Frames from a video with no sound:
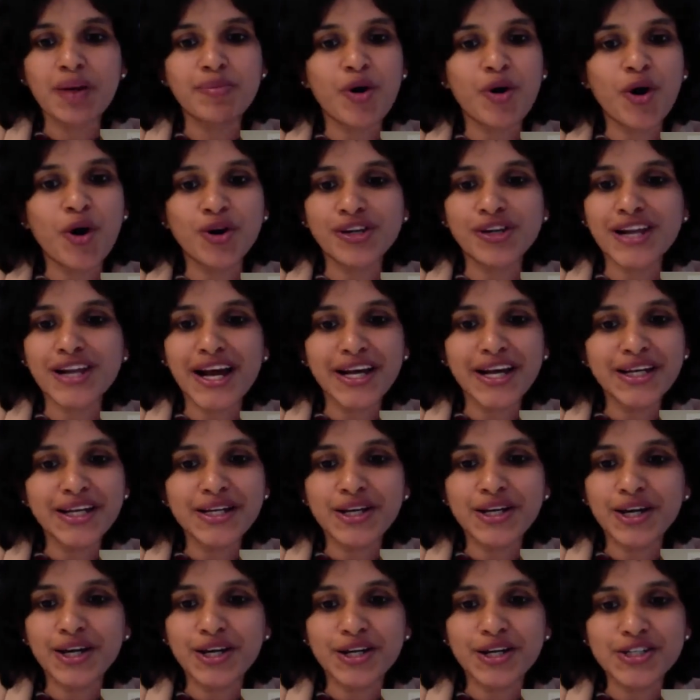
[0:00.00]
online
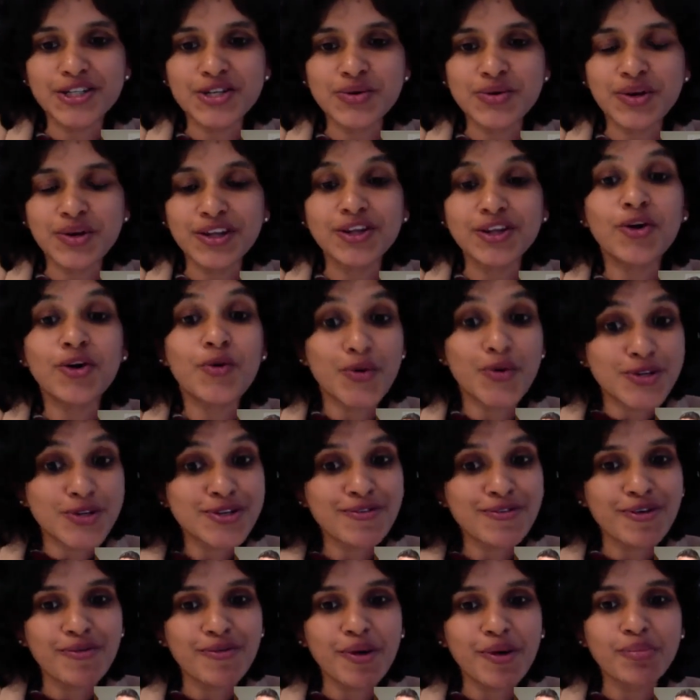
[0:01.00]
during the course of
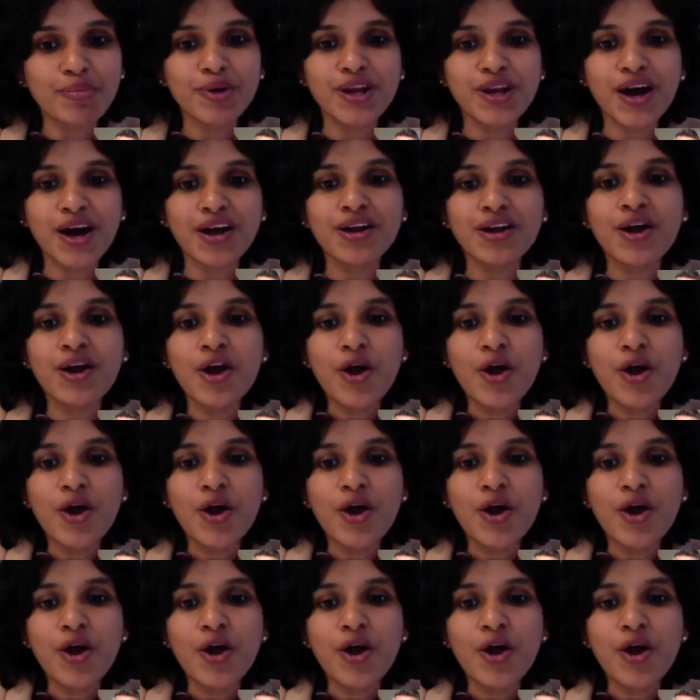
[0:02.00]
the webinar,